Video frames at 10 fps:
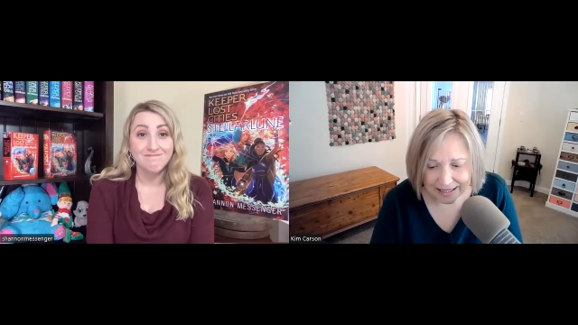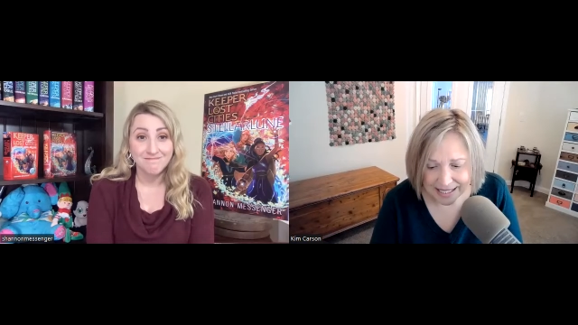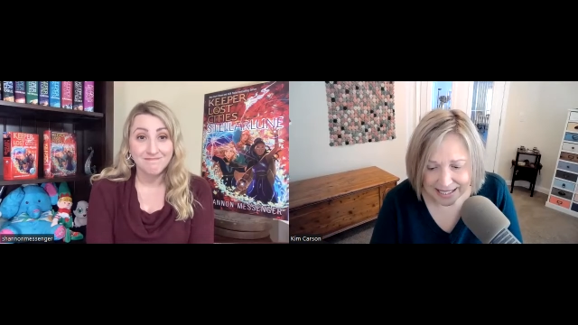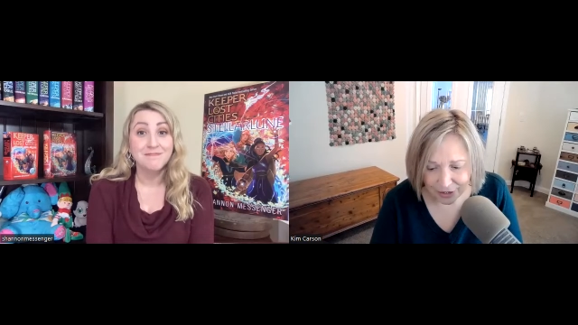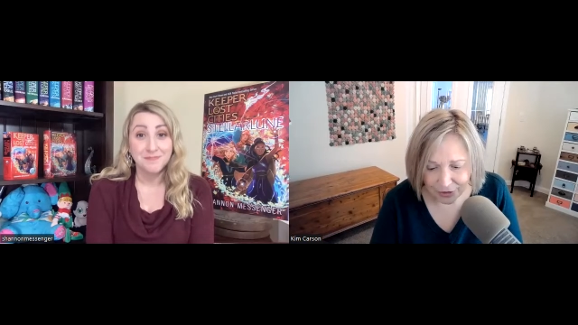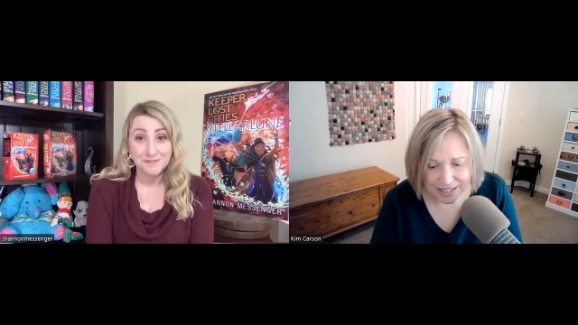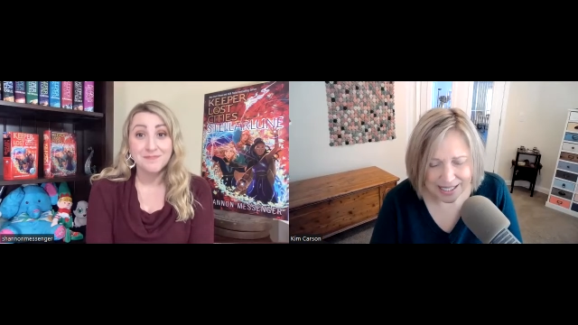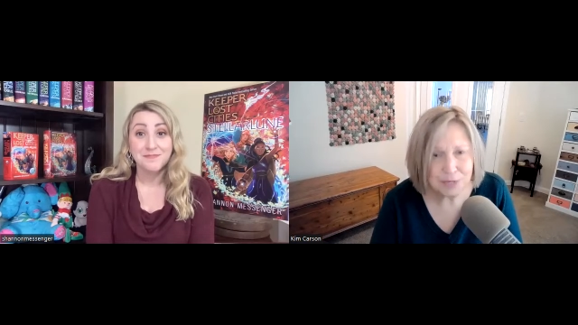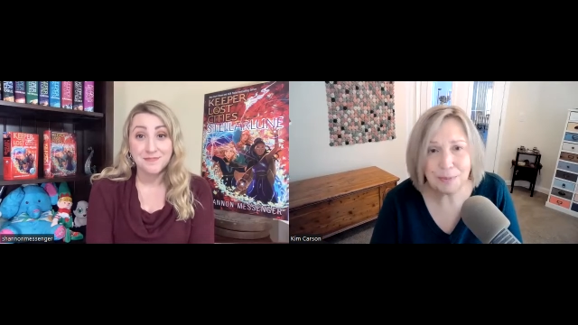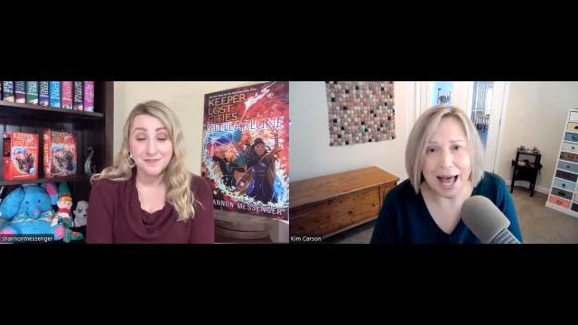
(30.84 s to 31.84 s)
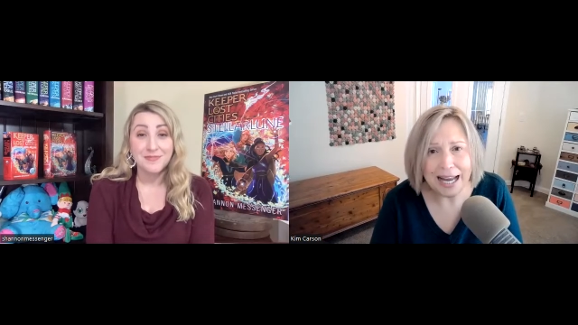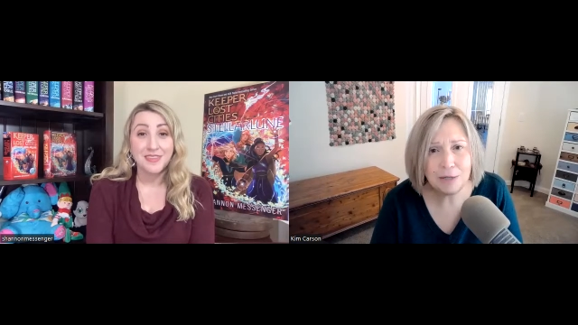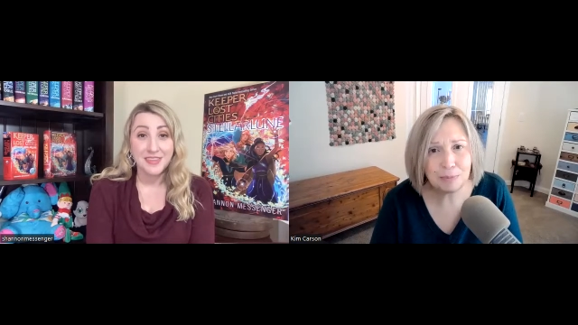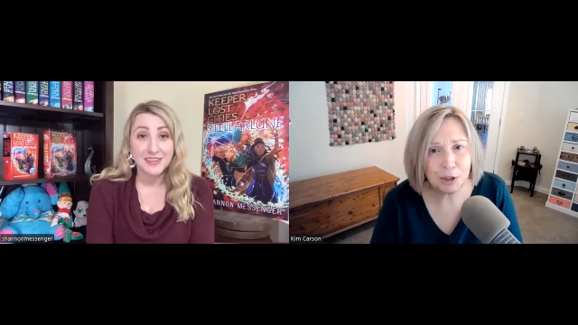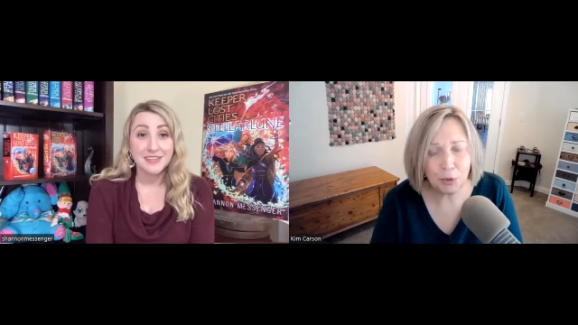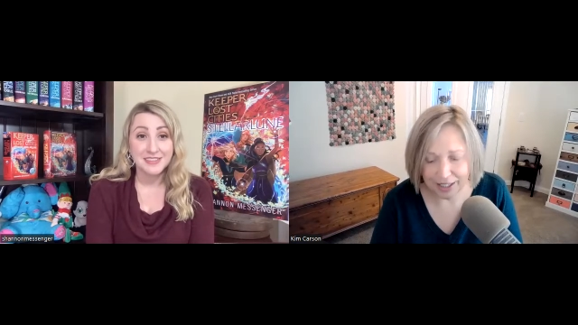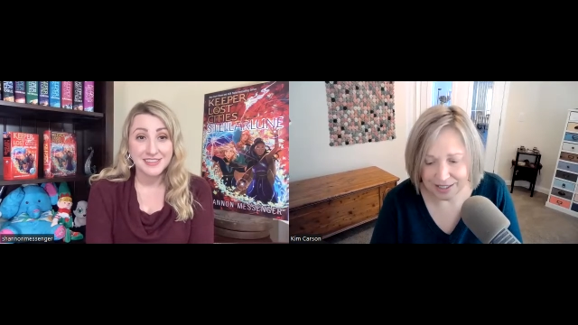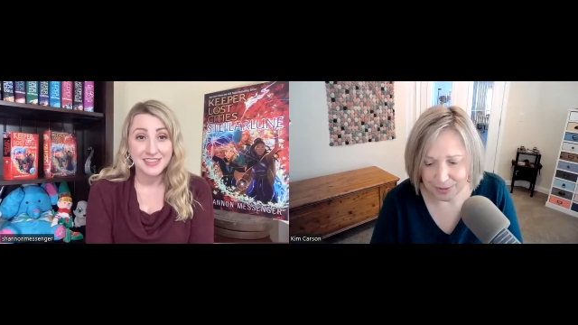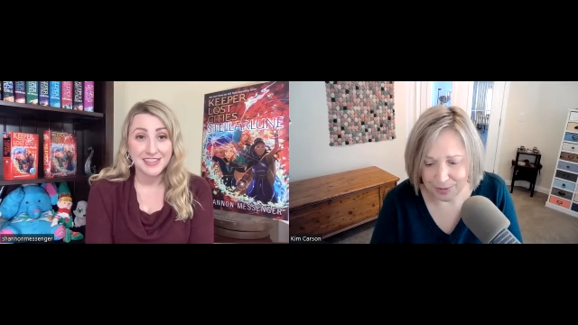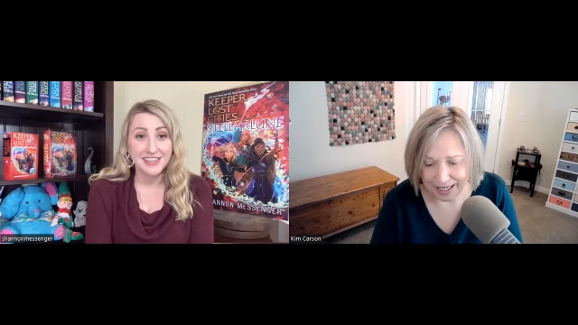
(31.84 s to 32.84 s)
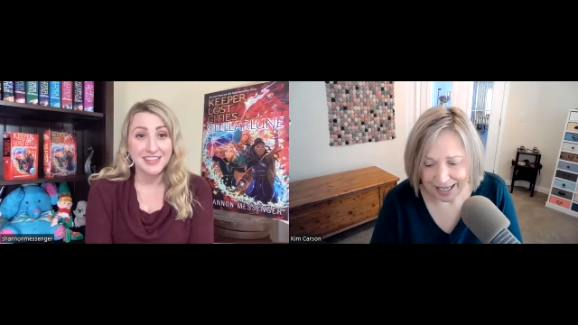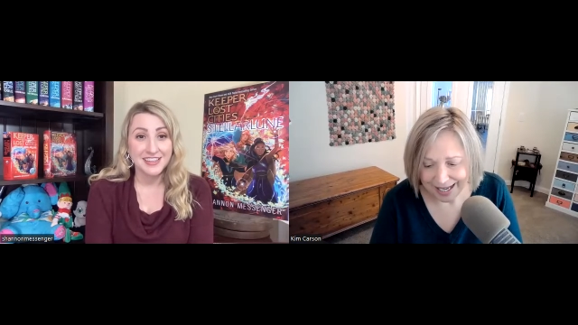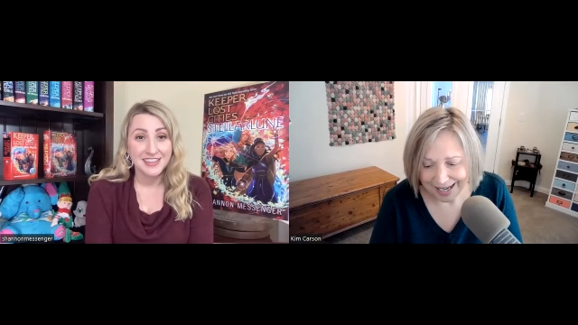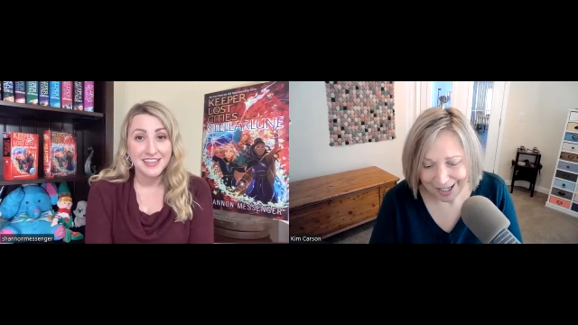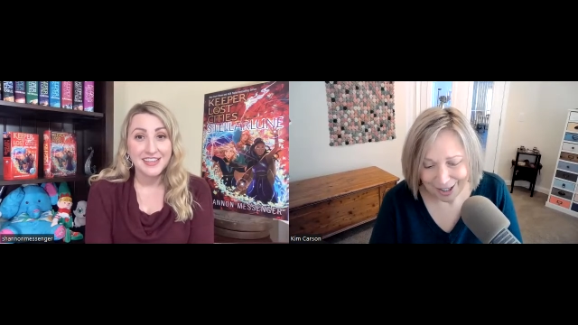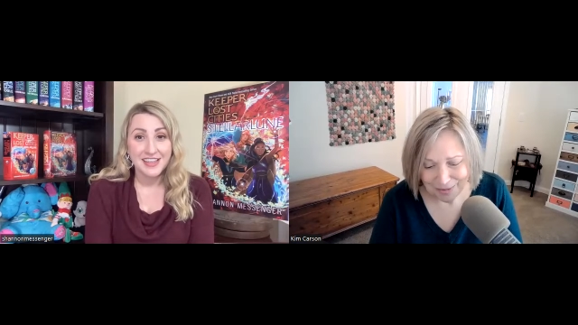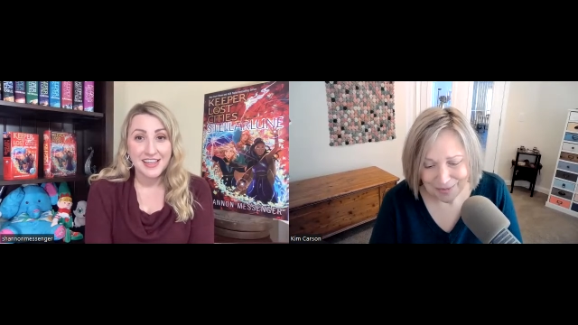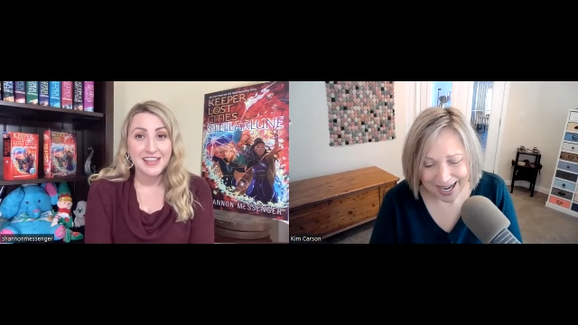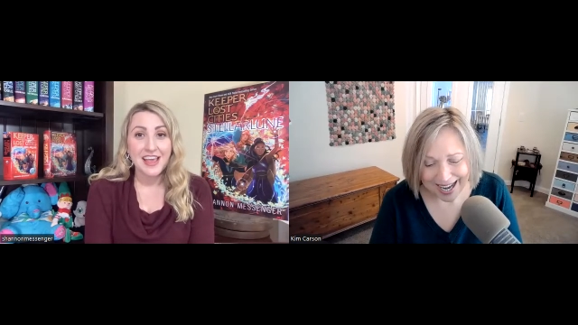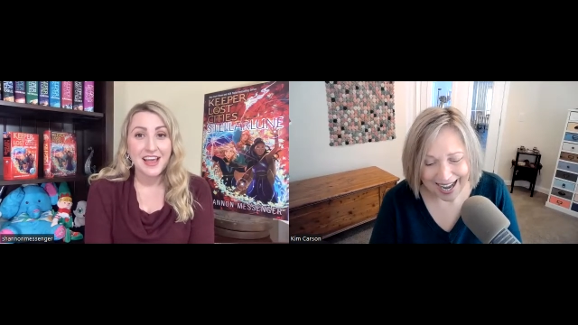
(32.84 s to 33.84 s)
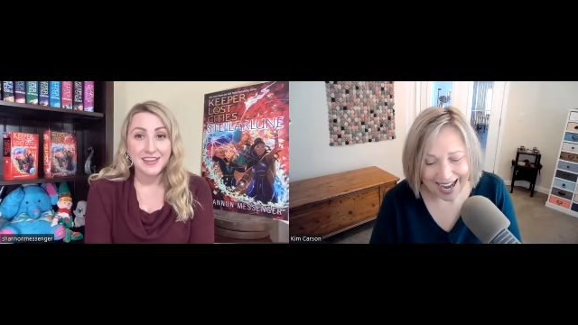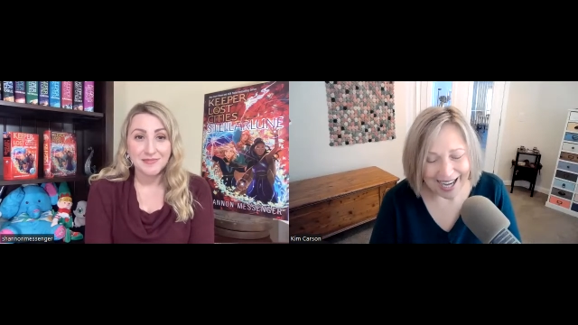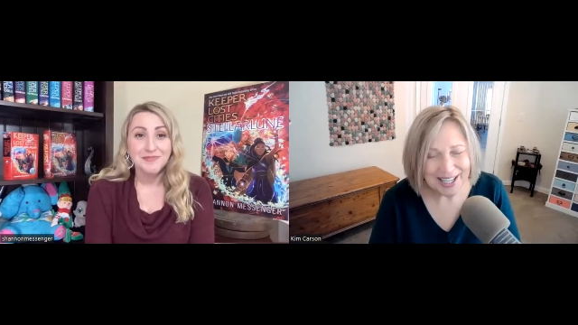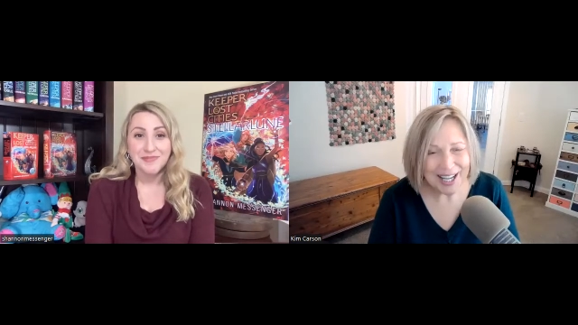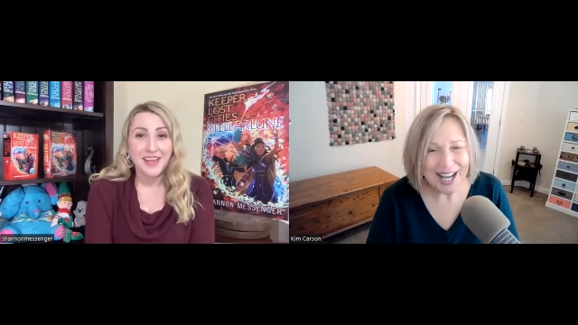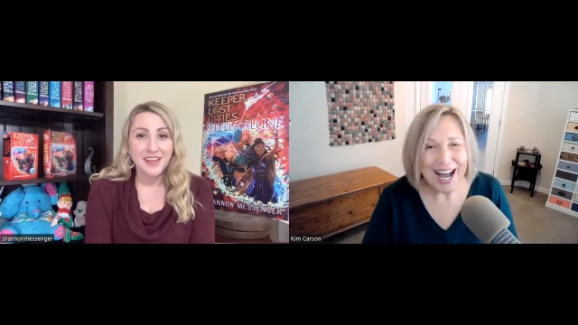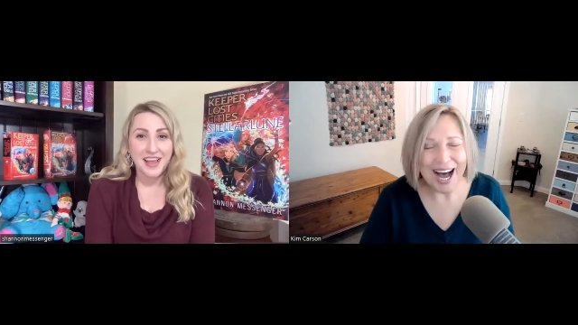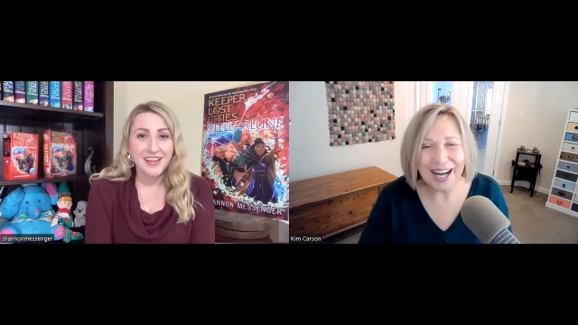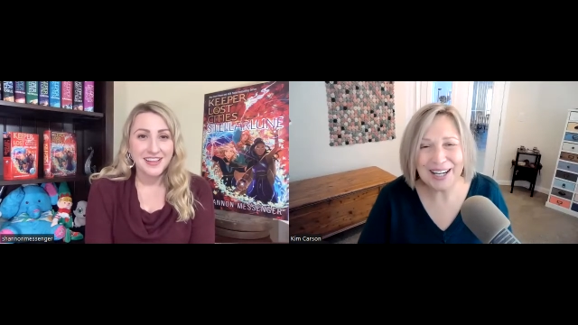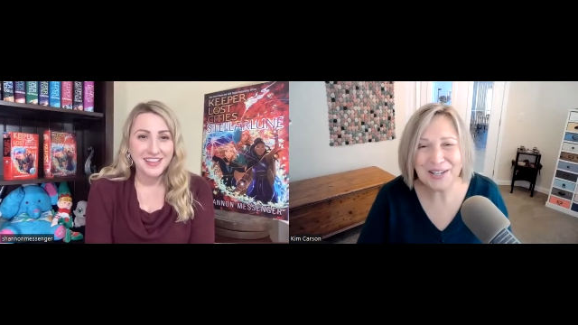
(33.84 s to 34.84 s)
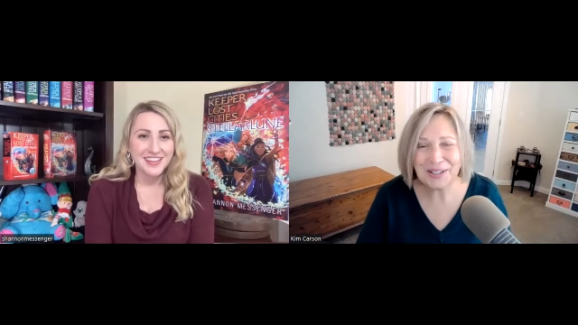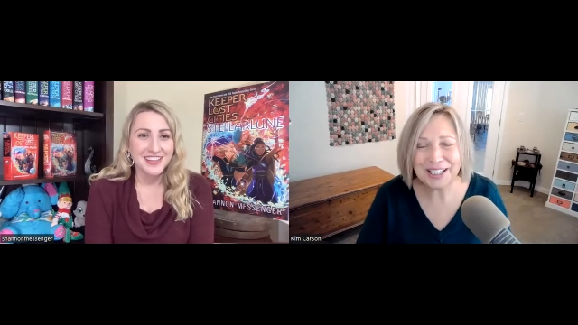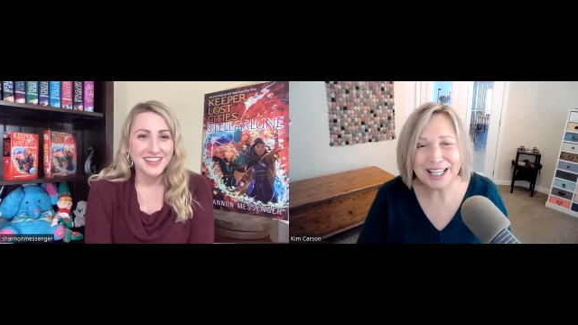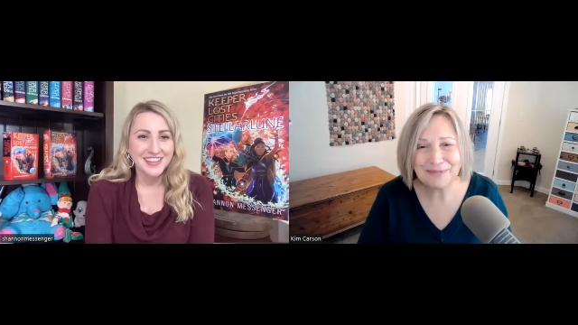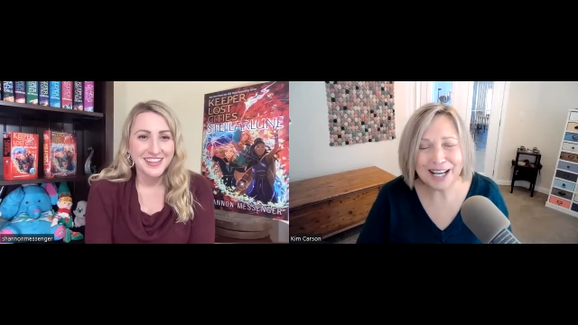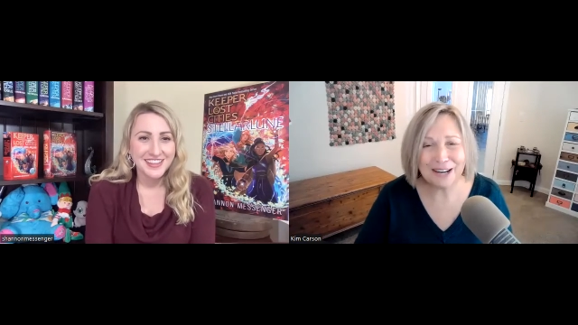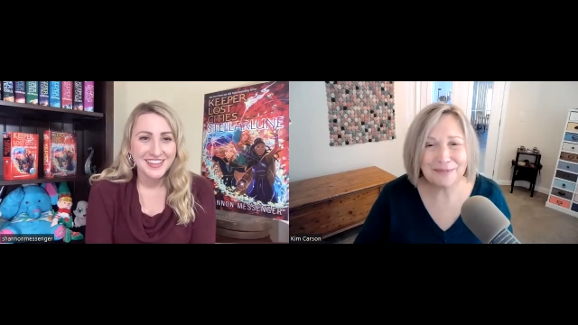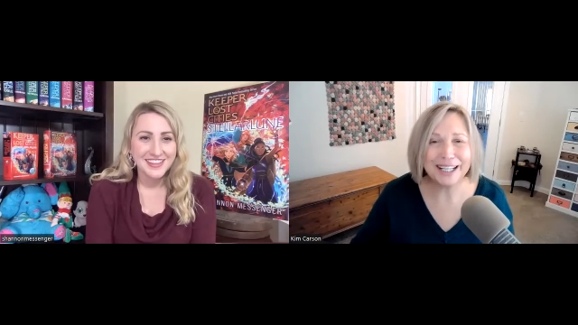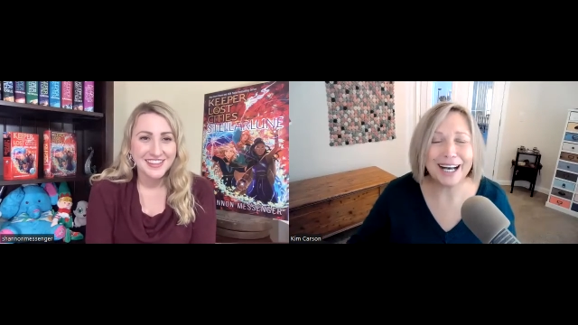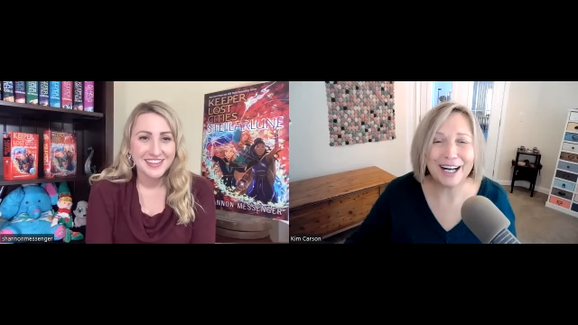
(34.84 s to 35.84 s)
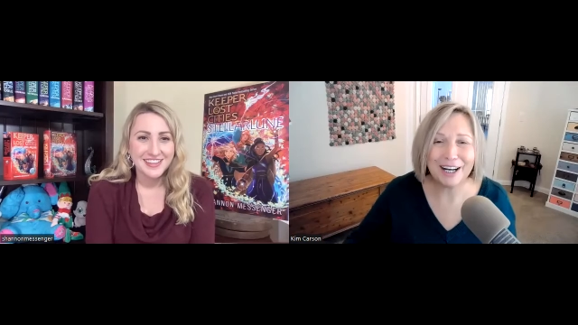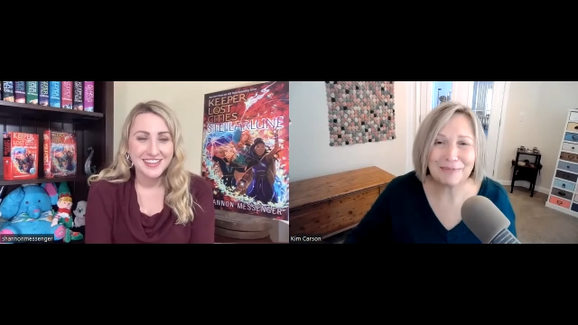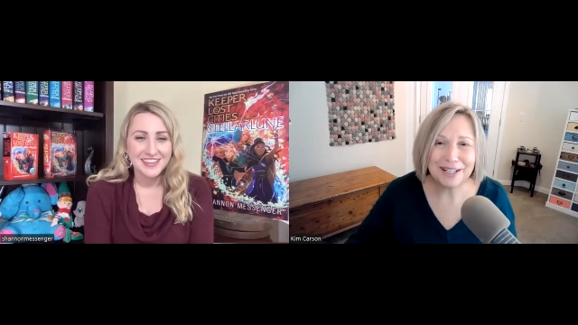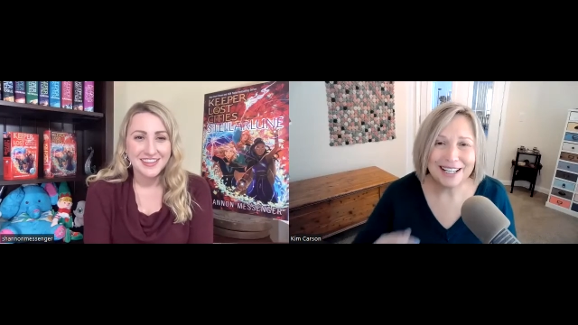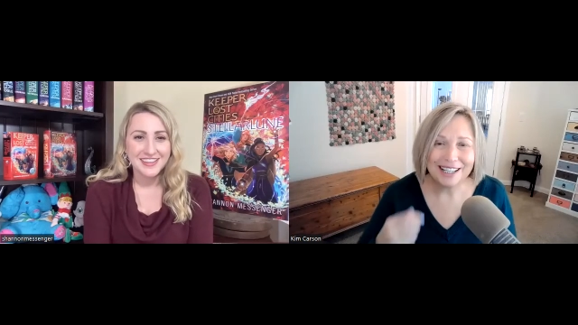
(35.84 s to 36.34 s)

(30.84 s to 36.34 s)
Speaker 1: in the series. That's mind-blowing to me. Yeah. How do you keep coming up